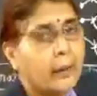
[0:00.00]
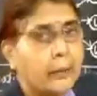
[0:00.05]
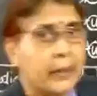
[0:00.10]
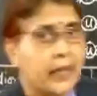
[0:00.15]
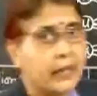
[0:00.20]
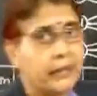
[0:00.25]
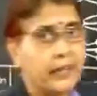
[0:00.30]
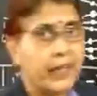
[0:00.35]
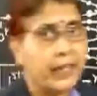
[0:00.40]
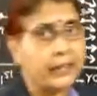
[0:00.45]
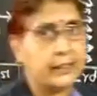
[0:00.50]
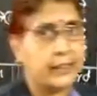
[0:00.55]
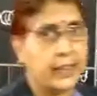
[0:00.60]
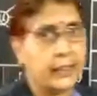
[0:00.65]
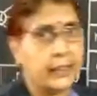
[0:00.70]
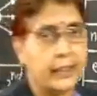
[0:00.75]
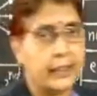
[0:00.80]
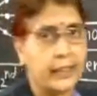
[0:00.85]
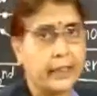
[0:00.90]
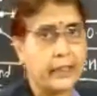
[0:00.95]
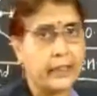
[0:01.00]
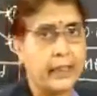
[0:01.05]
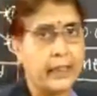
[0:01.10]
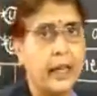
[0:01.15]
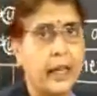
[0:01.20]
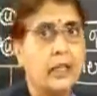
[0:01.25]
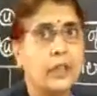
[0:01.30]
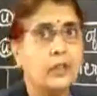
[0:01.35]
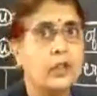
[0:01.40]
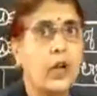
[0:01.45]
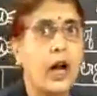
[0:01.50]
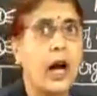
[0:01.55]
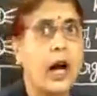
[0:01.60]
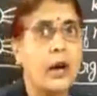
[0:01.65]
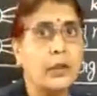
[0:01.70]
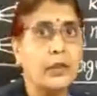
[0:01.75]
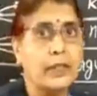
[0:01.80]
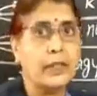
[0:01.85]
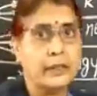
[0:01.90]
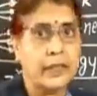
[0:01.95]
previous generation. So
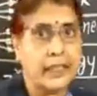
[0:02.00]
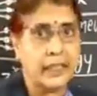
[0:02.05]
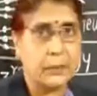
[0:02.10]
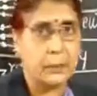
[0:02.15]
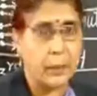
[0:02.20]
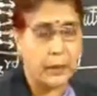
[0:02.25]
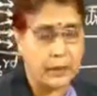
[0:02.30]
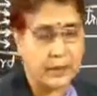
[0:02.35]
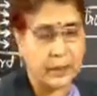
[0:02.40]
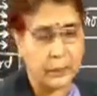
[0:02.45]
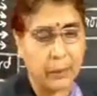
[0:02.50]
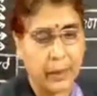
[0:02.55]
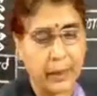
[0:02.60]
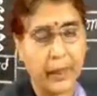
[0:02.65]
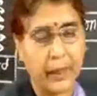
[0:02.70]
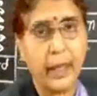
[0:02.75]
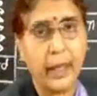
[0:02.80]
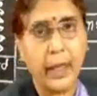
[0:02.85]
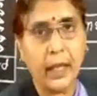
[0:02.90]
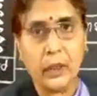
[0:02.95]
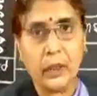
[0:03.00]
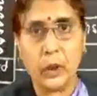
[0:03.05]
how this is possible?